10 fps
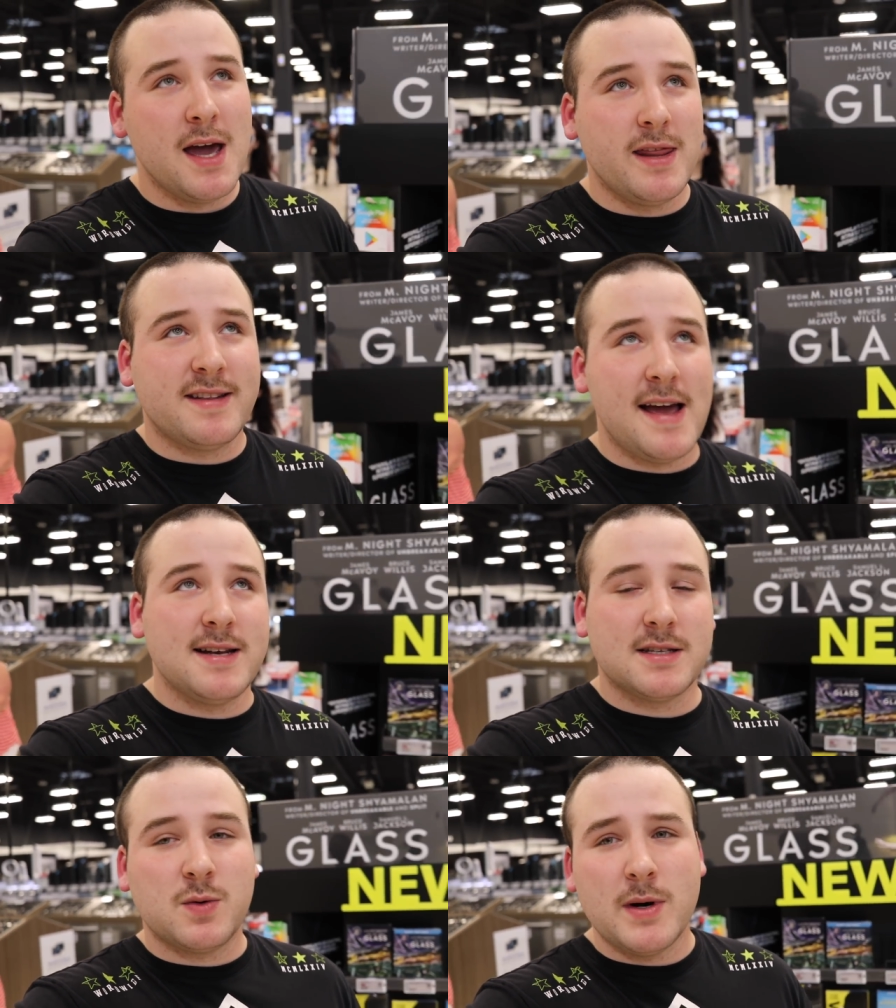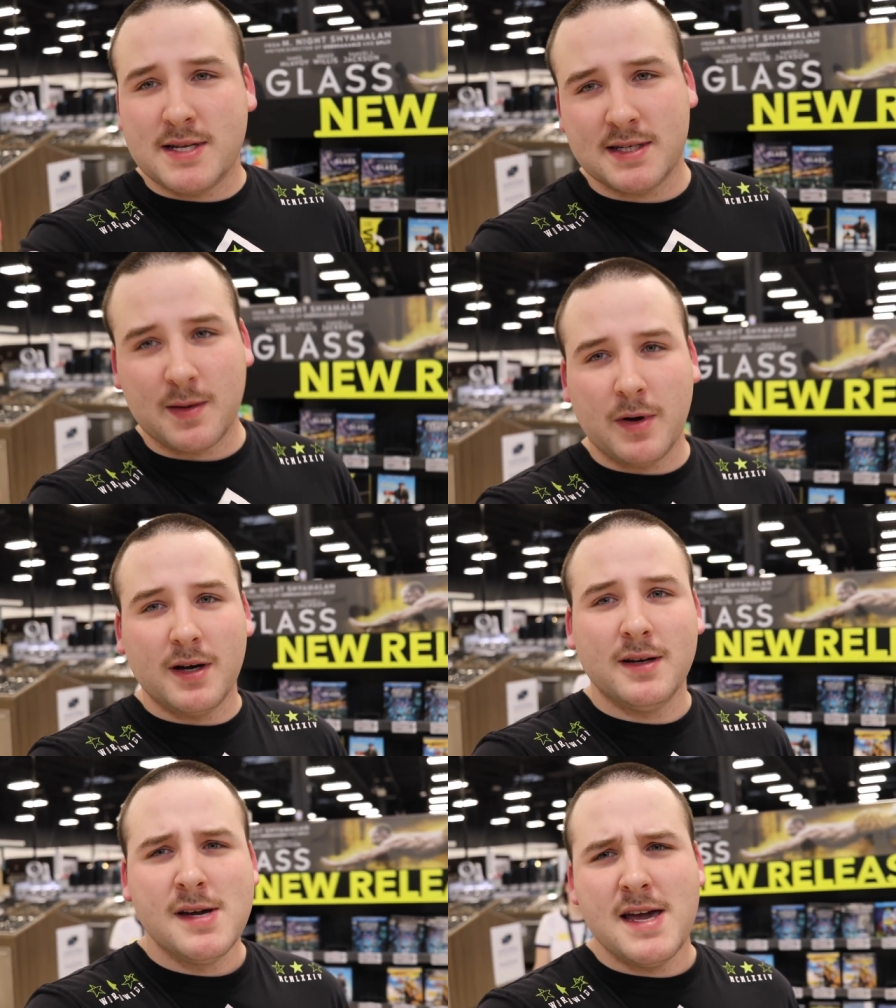and the ten to twenty
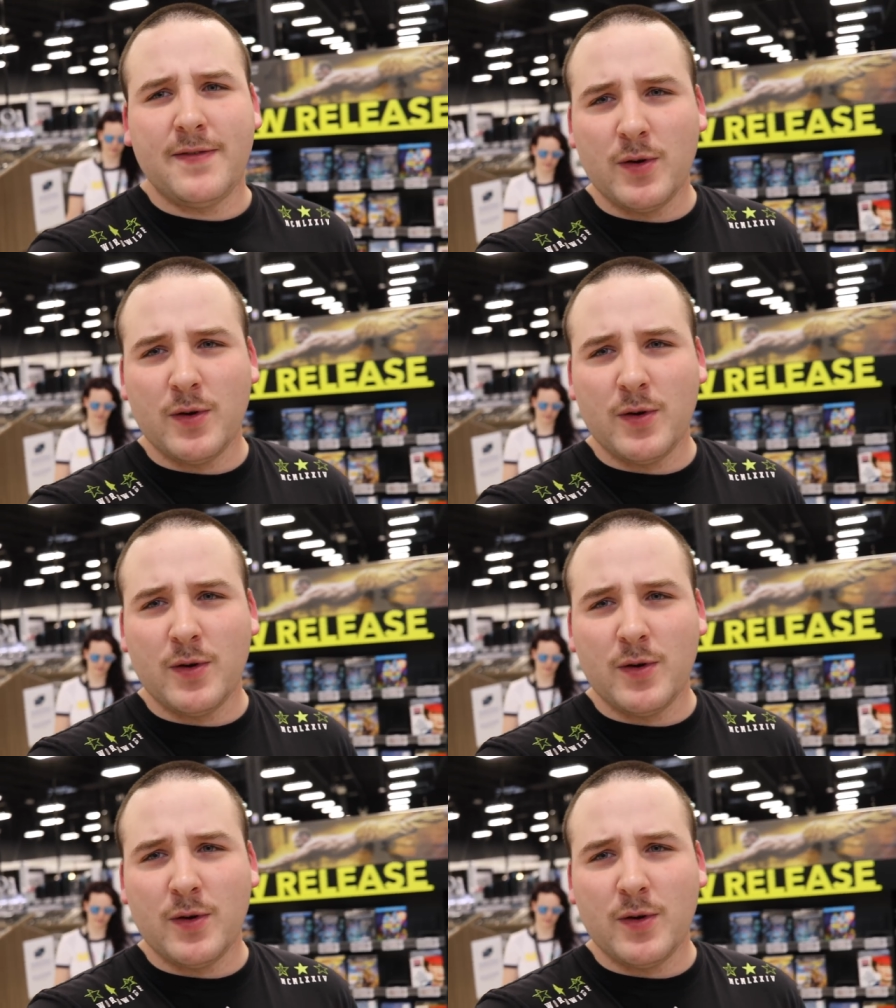Sigma. If